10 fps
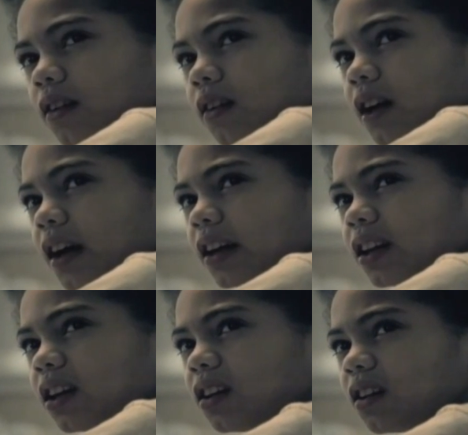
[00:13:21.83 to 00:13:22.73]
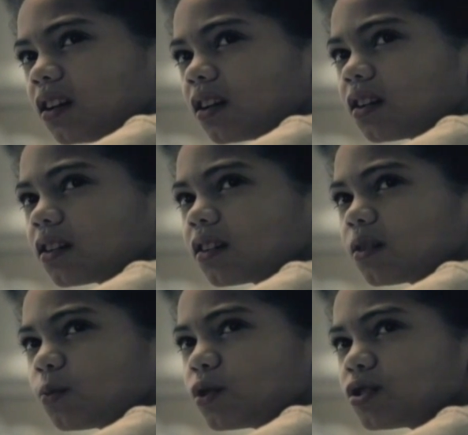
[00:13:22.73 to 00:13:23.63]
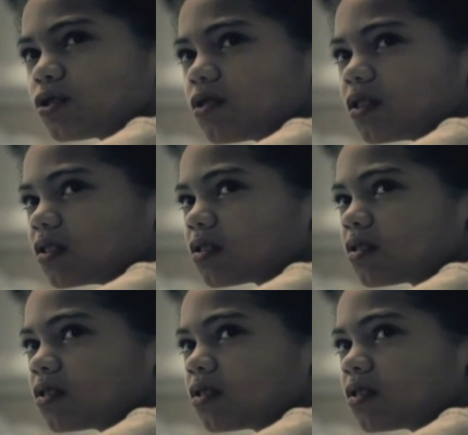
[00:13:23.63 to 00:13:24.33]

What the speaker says: Hey, Lena, where's yours?